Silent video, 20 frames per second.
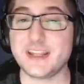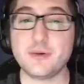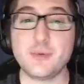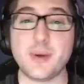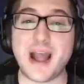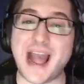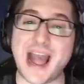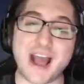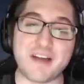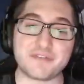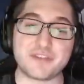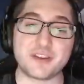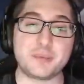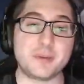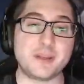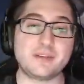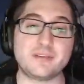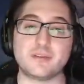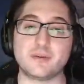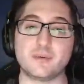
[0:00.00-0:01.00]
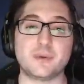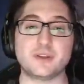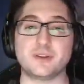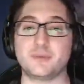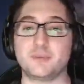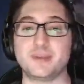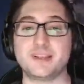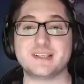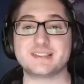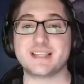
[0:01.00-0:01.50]
have to be doing them
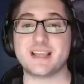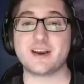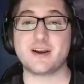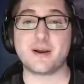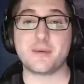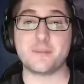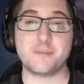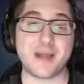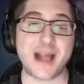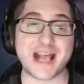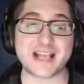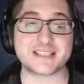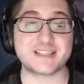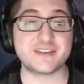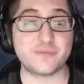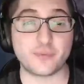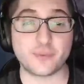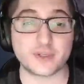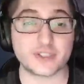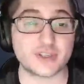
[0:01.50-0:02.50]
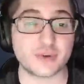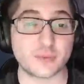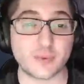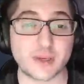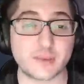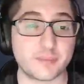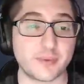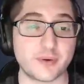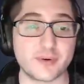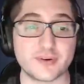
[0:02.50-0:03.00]
because they are a massive once a
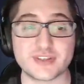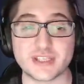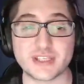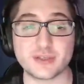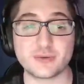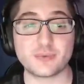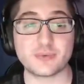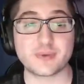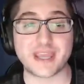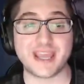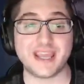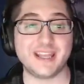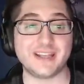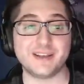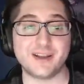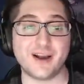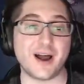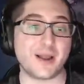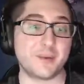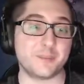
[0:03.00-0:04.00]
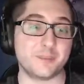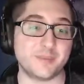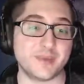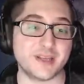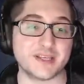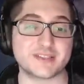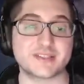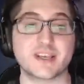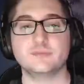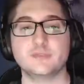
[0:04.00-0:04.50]
week bonus that you cannot
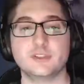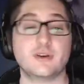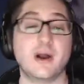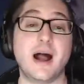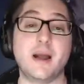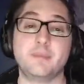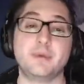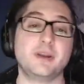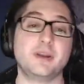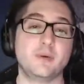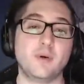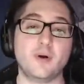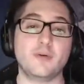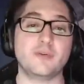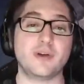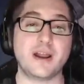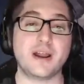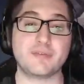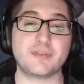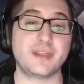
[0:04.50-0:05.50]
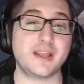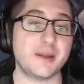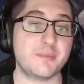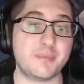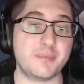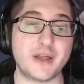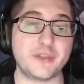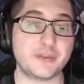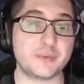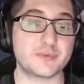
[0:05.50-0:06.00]
miss. So I'm going to go over everything
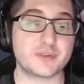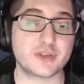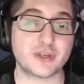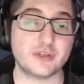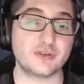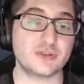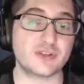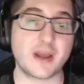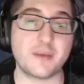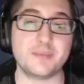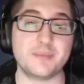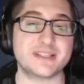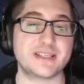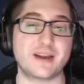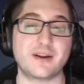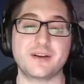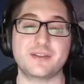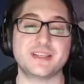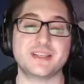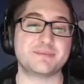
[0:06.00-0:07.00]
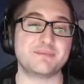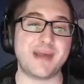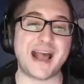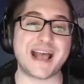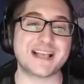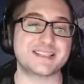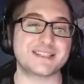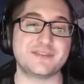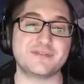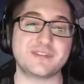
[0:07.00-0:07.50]
about them so you stop missing out on these
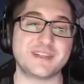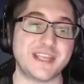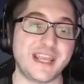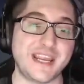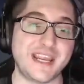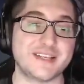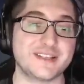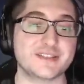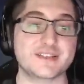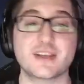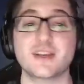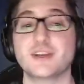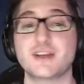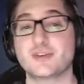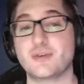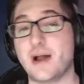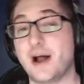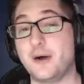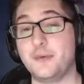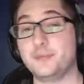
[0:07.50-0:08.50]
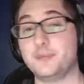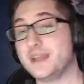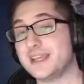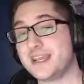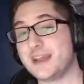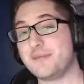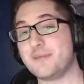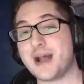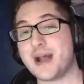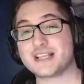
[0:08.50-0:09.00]
massive gains. So help me
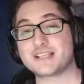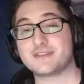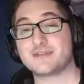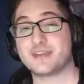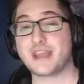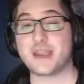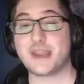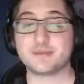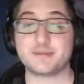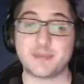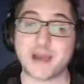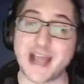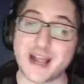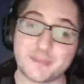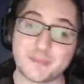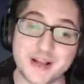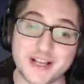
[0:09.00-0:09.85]
get massive gains back by